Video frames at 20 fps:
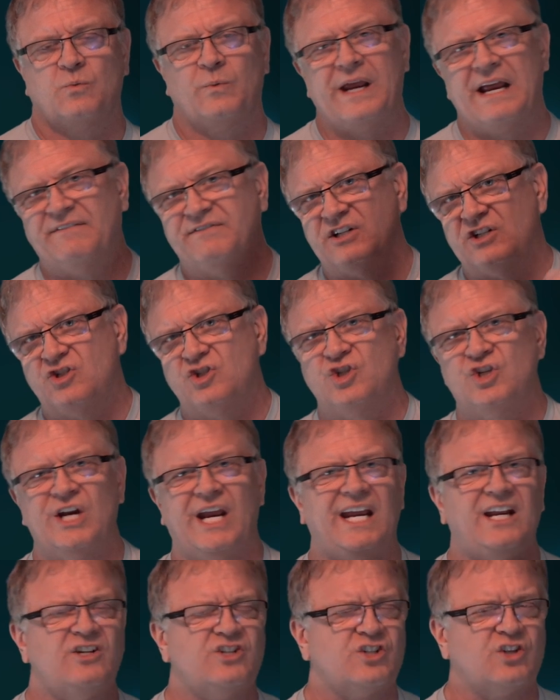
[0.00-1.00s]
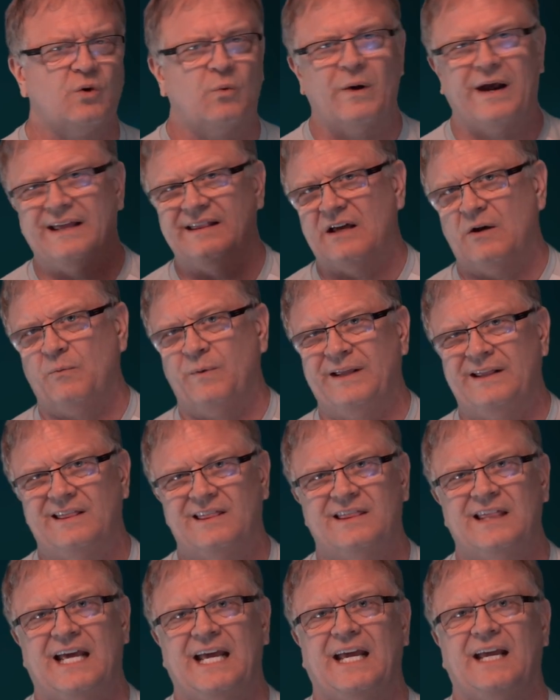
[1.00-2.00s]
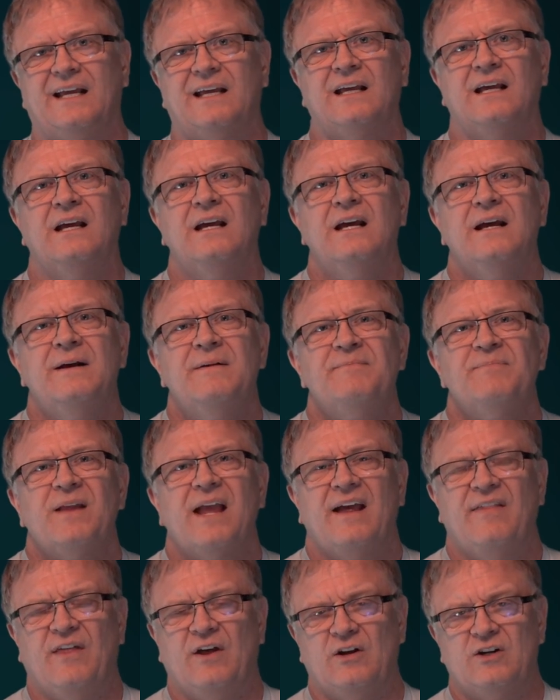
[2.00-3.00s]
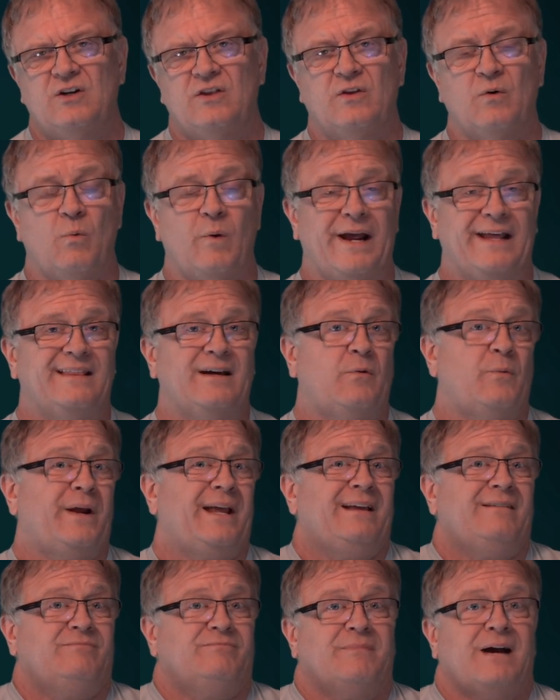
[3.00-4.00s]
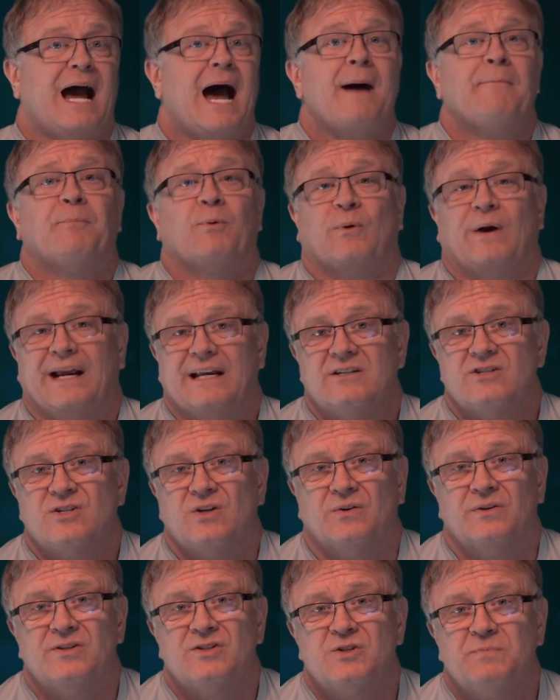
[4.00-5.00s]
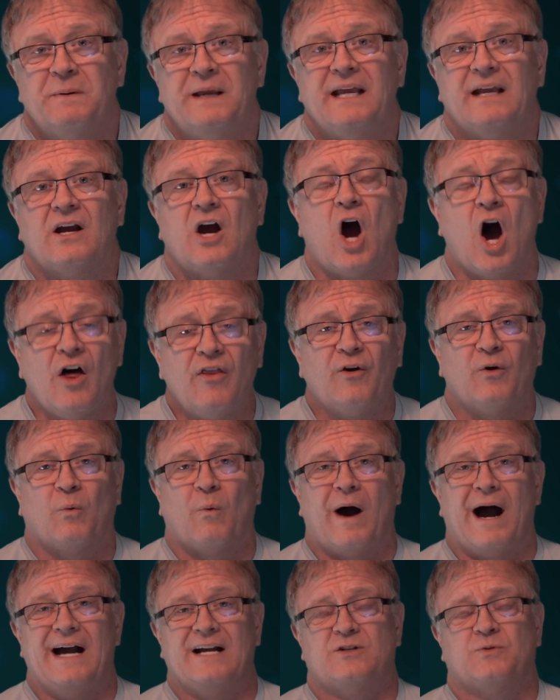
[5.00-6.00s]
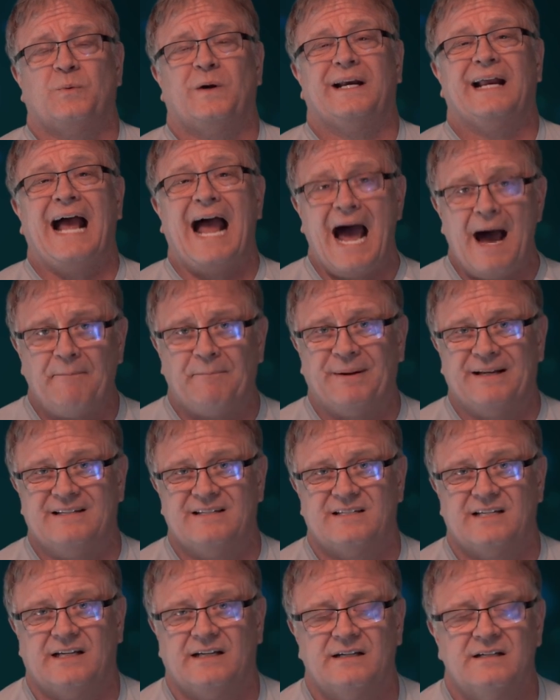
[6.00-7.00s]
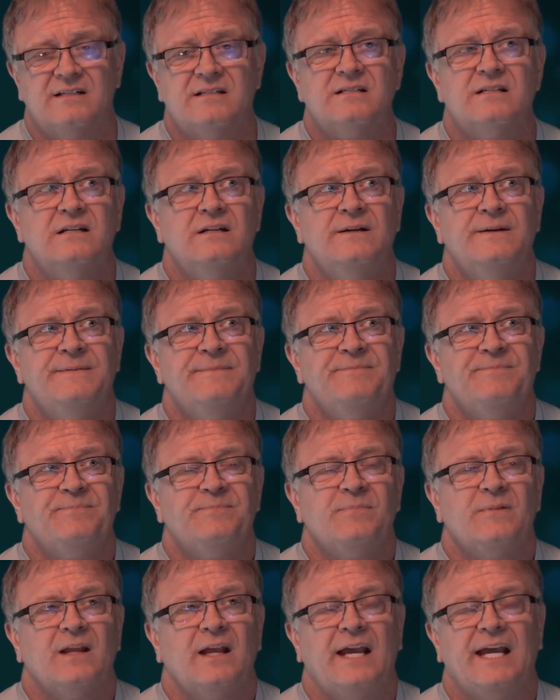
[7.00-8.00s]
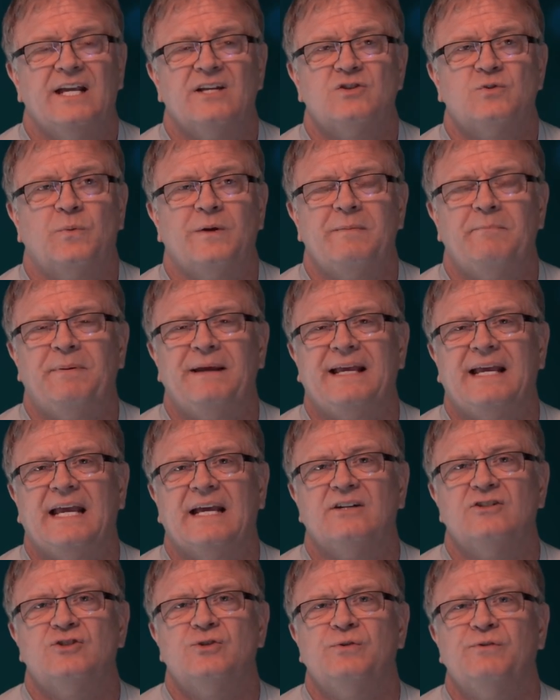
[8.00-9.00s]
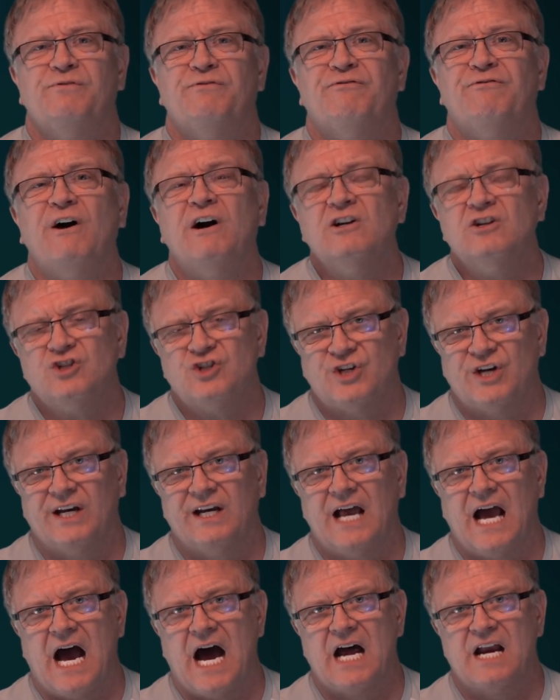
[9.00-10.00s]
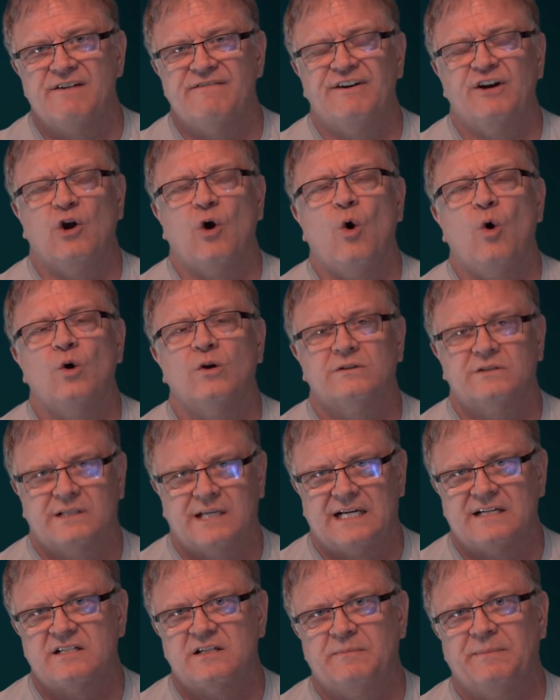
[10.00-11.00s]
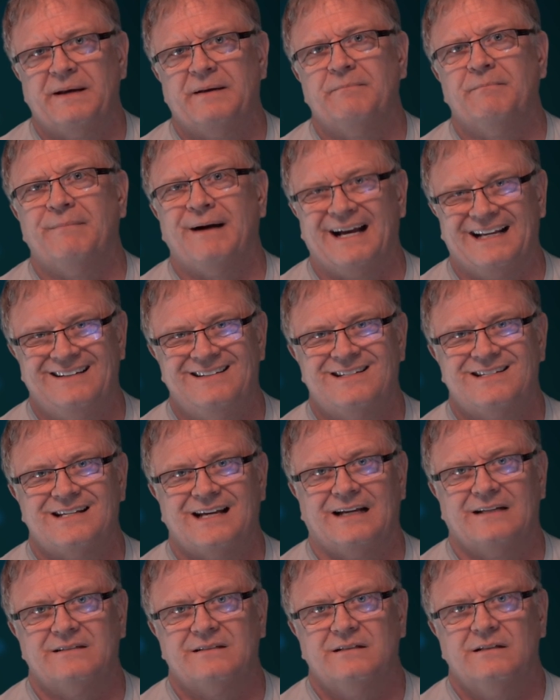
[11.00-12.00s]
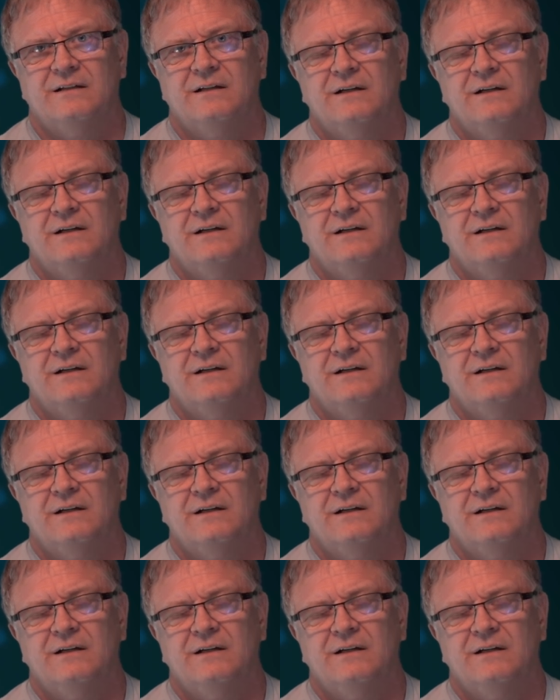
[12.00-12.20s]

We have to change the way that we think and the way that we operate, so to speak. Otherwise, what happens is we begin to function out of an Old Testament mindset.